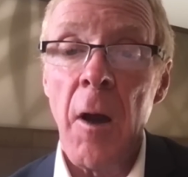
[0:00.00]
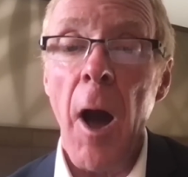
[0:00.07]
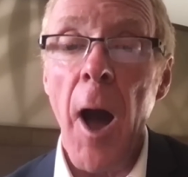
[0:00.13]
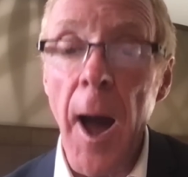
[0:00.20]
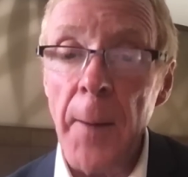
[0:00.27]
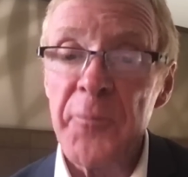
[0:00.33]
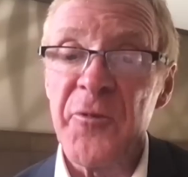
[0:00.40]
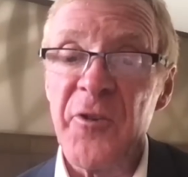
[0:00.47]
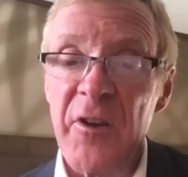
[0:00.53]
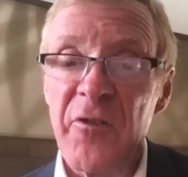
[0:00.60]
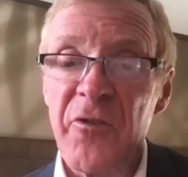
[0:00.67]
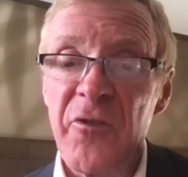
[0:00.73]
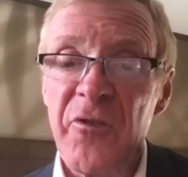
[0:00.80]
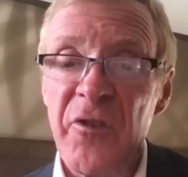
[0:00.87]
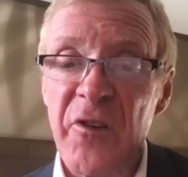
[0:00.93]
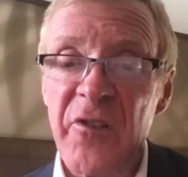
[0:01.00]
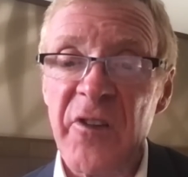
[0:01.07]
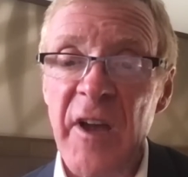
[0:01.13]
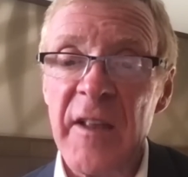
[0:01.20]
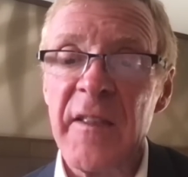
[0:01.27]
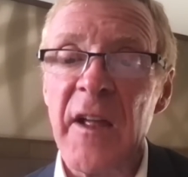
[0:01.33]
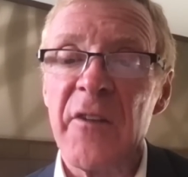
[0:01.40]
objects, she
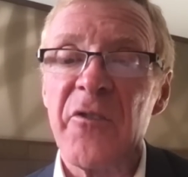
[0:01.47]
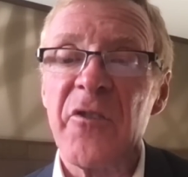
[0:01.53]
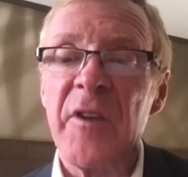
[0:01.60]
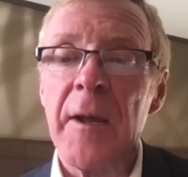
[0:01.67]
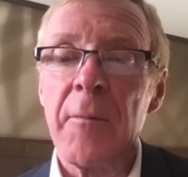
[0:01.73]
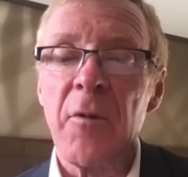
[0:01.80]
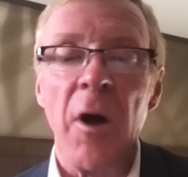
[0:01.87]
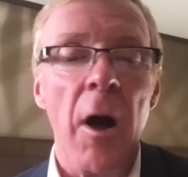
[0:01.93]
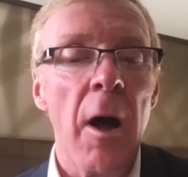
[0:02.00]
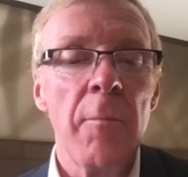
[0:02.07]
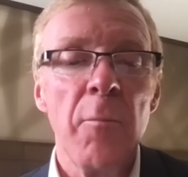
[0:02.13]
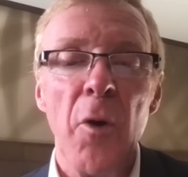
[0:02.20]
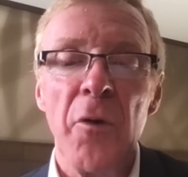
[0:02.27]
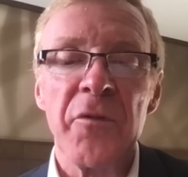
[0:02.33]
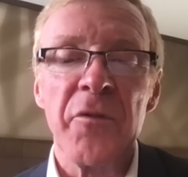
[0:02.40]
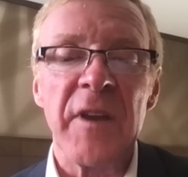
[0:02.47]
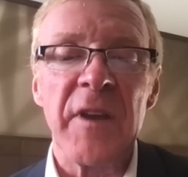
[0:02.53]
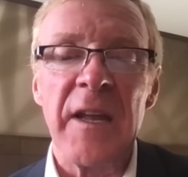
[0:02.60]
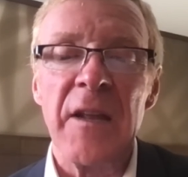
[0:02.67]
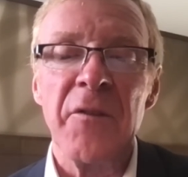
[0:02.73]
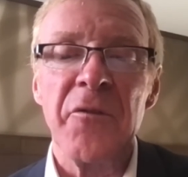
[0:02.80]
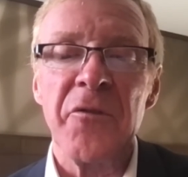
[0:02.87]
said, that seemed almost
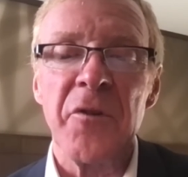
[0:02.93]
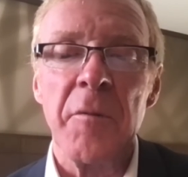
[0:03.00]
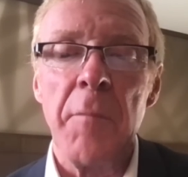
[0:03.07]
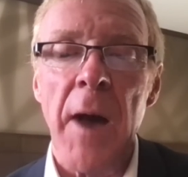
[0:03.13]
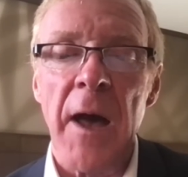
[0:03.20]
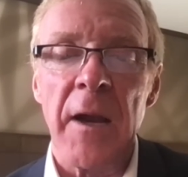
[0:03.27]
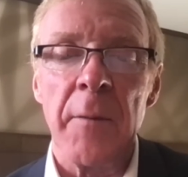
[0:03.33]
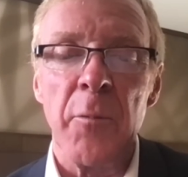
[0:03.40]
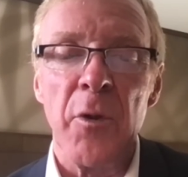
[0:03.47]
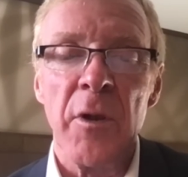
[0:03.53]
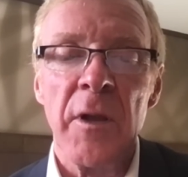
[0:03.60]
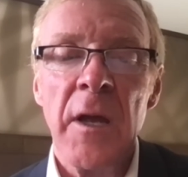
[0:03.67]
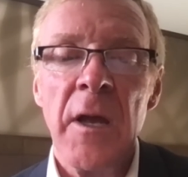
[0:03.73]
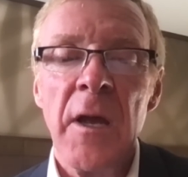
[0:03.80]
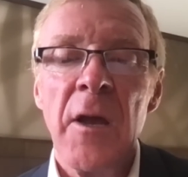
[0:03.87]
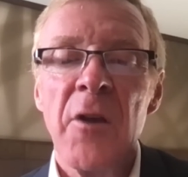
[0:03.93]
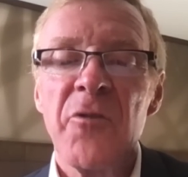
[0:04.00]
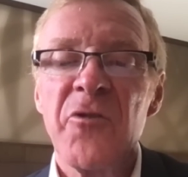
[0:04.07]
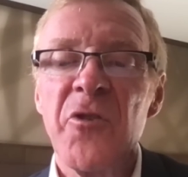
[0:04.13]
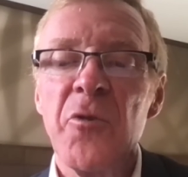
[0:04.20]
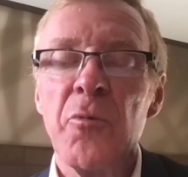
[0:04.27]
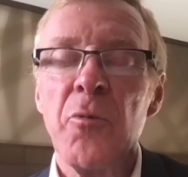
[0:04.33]
insurmountable,
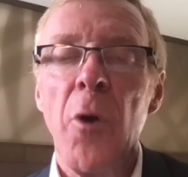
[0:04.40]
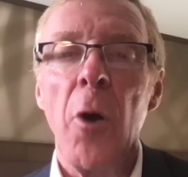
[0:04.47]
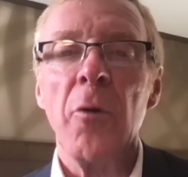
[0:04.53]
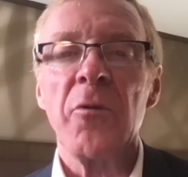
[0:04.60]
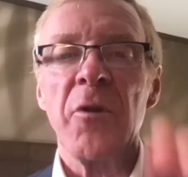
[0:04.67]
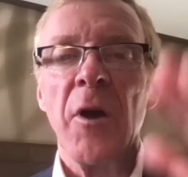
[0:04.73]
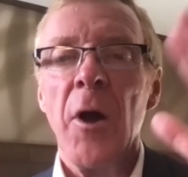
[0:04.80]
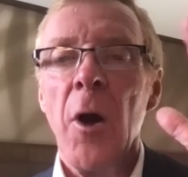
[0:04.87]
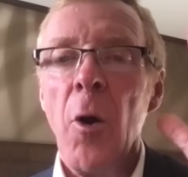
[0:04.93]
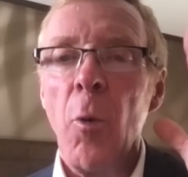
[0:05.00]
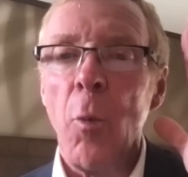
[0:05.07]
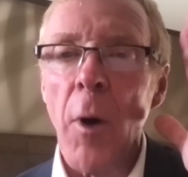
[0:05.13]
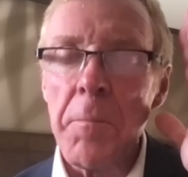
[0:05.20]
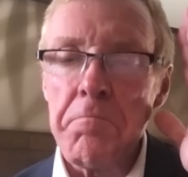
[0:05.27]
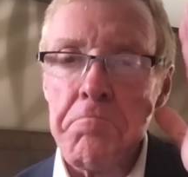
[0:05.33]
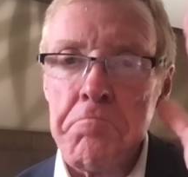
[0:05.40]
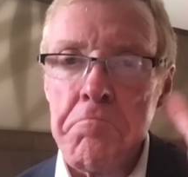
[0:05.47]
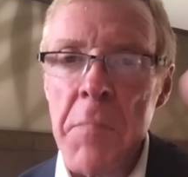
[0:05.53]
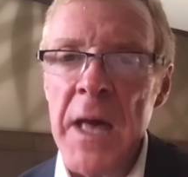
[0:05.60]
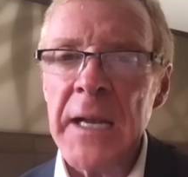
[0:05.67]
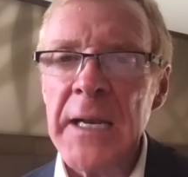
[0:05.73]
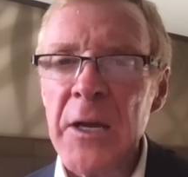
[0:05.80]
she wrote what
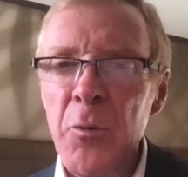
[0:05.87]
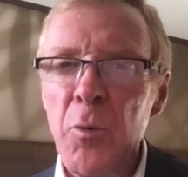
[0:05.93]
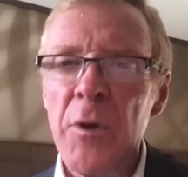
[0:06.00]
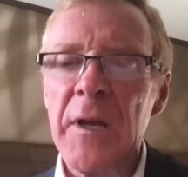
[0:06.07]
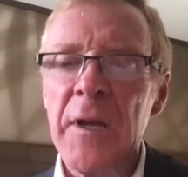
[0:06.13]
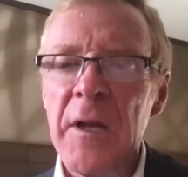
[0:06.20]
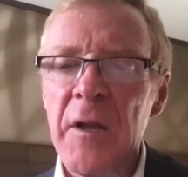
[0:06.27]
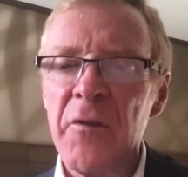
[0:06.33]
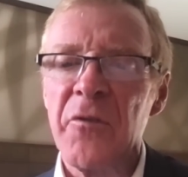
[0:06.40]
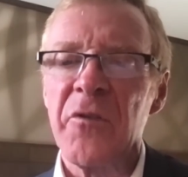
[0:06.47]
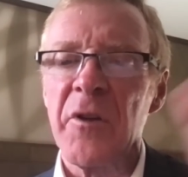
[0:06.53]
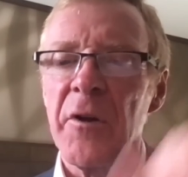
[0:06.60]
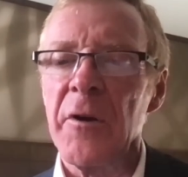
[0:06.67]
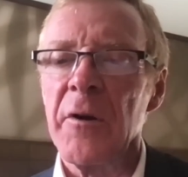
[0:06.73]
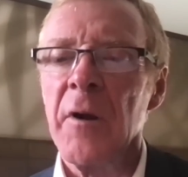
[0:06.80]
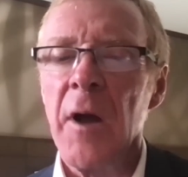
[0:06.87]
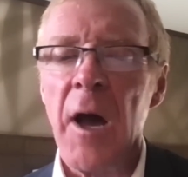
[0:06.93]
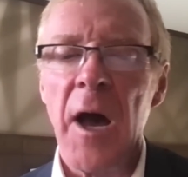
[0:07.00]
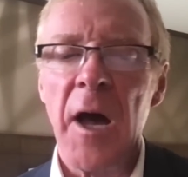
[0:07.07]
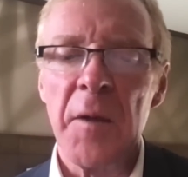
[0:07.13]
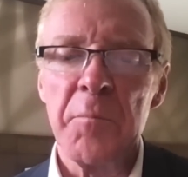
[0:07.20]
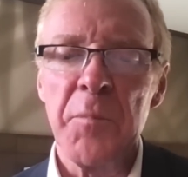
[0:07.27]
many would consider
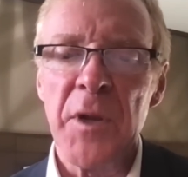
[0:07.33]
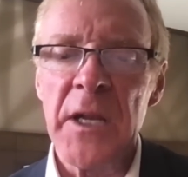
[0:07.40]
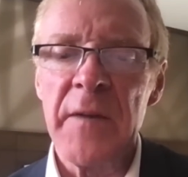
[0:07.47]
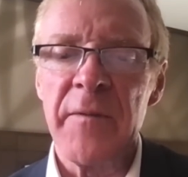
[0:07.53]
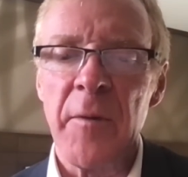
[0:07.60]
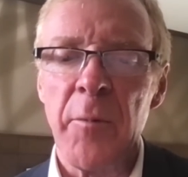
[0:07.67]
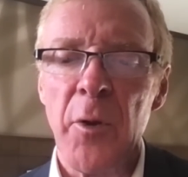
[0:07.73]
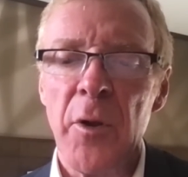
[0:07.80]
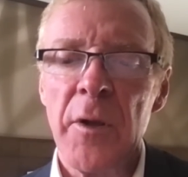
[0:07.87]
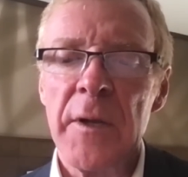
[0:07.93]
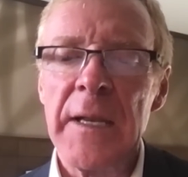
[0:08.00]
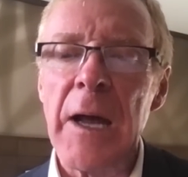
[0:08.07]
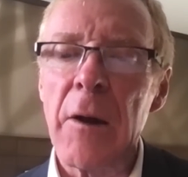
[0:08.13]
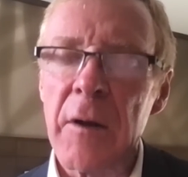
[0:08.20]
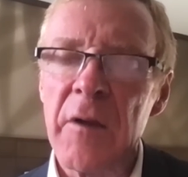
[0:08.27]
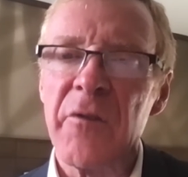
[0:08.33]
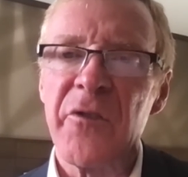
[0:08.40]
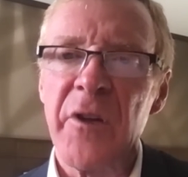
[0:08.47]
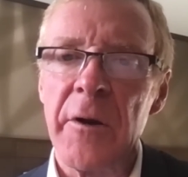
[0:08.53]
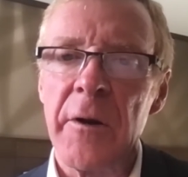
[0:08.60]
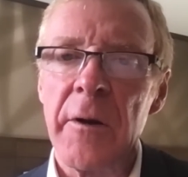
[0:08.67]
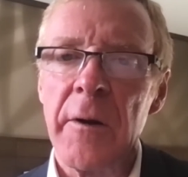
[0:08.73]
unbelievable. Now
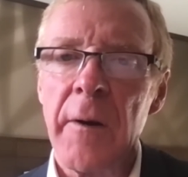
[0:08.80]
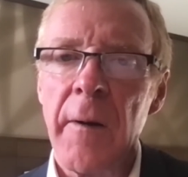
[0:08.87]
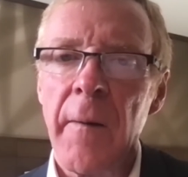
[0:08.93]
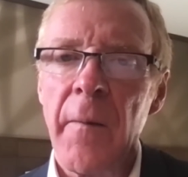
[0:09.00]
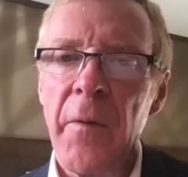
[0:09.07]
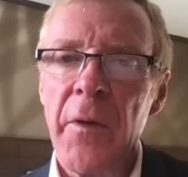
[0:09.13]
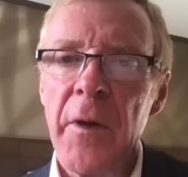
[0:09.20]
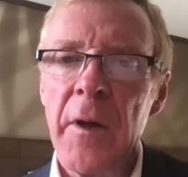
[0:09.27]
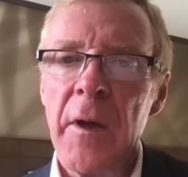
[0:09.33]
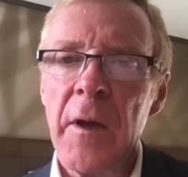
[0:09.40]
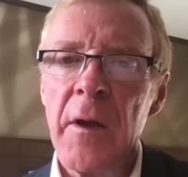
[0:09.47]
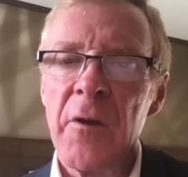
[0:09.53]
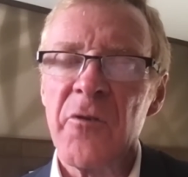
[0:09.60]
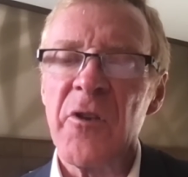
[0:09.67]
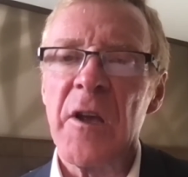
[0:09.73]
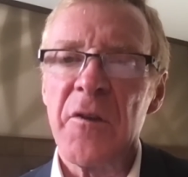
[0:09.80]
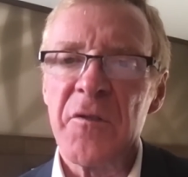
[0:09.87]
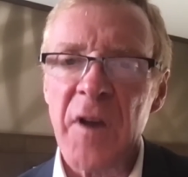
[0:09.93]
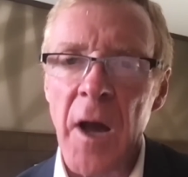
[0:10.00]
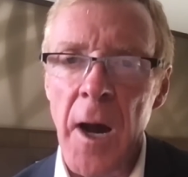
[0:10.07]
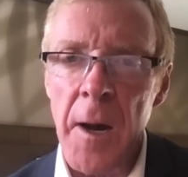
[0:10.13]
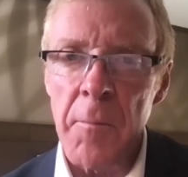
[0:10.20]
consider, she
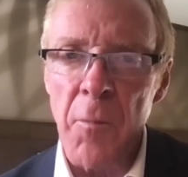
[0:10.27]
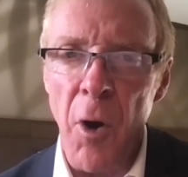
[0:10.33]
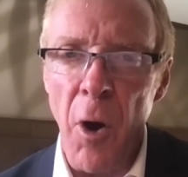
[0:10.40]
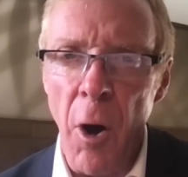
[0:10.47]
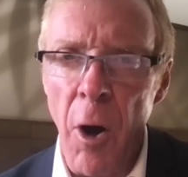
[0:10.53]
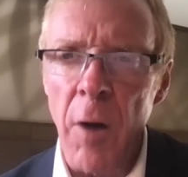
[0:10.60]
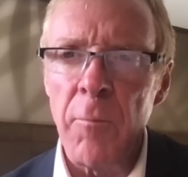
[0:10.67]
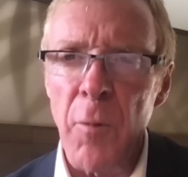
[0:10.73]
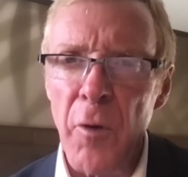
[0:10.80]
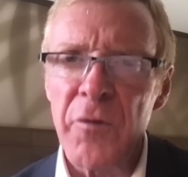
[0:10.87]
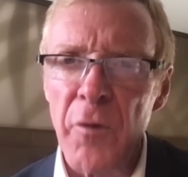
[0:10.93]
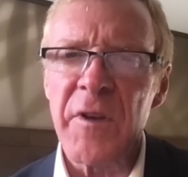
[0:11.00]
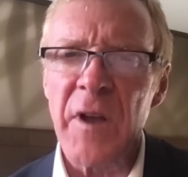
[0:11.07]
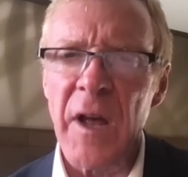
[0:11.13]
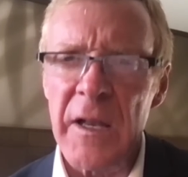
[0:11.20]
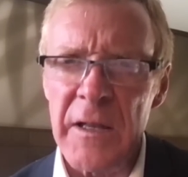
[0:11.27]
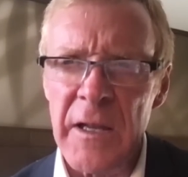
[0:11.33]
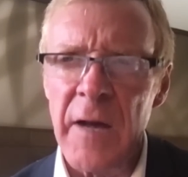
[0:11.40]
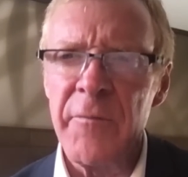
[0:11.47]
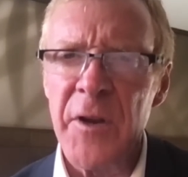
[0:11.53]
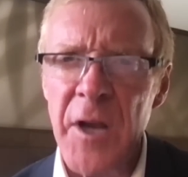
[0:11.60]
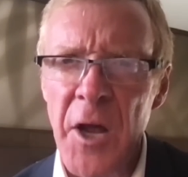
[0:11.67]
has come almost
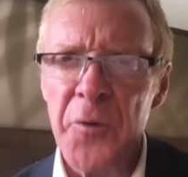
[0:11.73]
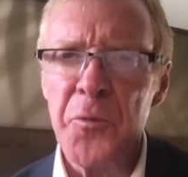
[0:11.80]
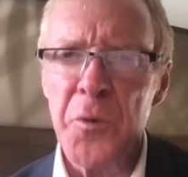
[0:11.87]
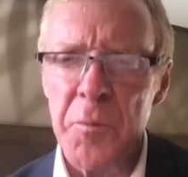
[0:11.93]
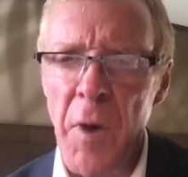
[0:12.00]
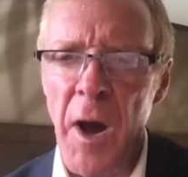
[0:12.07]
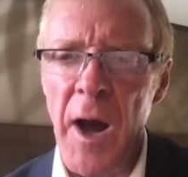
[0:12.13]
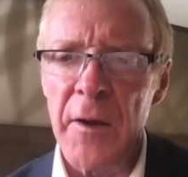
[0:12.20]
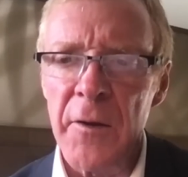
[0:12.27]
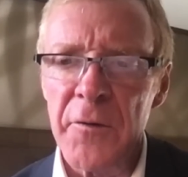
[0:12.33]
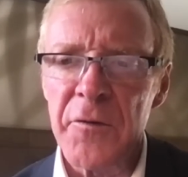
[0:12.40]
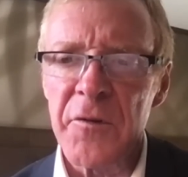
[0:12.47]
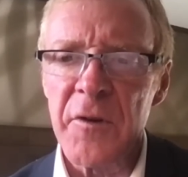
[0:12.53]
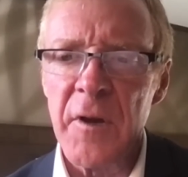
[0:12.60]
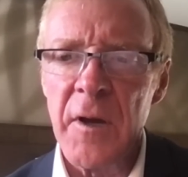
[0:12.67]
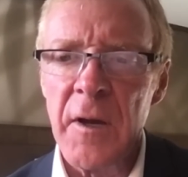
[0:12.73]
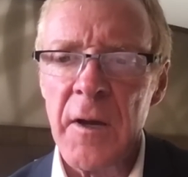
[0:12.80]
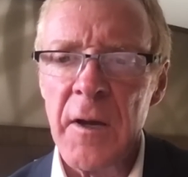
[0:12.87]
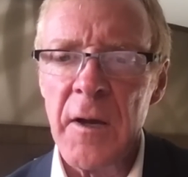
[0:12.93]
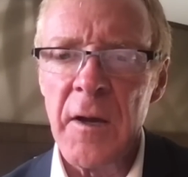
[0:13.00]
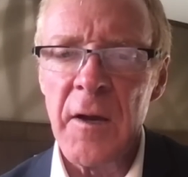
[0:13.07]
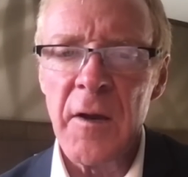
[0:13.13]
1,100 miles.
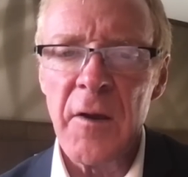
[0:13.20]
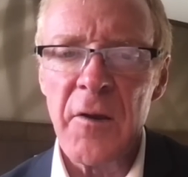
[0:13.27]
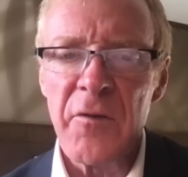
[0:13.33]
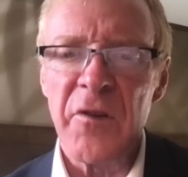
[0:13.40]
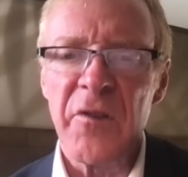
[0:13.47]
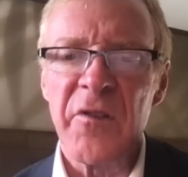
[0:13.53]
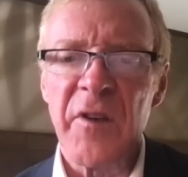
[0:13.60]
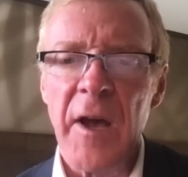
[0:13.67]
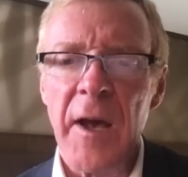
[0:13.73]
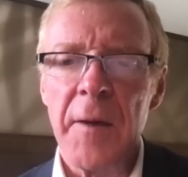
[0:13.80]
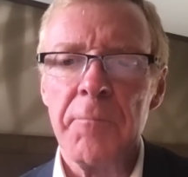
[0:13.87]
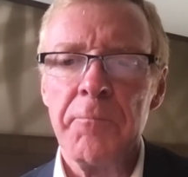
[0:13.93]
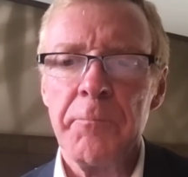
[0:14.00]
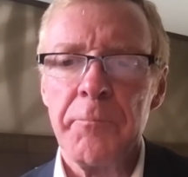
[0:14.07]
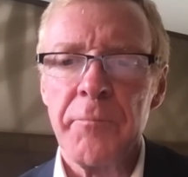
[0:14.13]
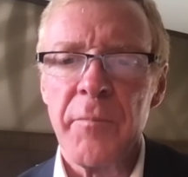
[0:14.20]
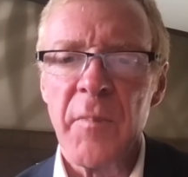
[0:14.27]
She said,